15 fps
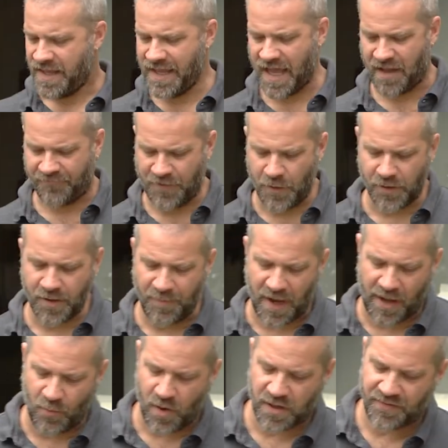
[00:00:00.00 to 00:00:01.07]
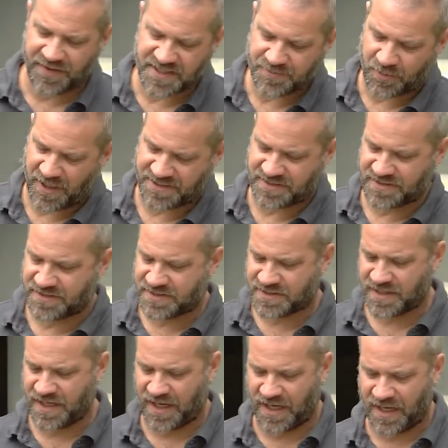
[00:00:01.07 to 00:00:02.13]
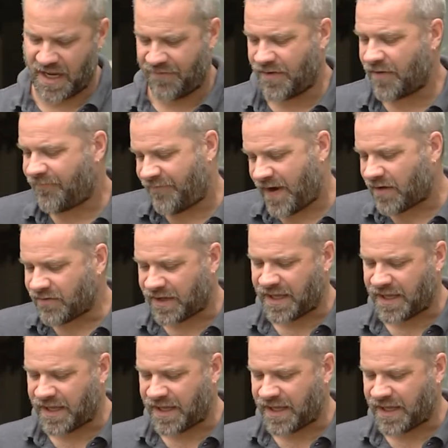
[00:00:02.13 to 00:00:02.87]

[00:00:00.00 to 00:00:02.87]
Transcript: Yeah, if you were to buy one of these presses, and they're fairly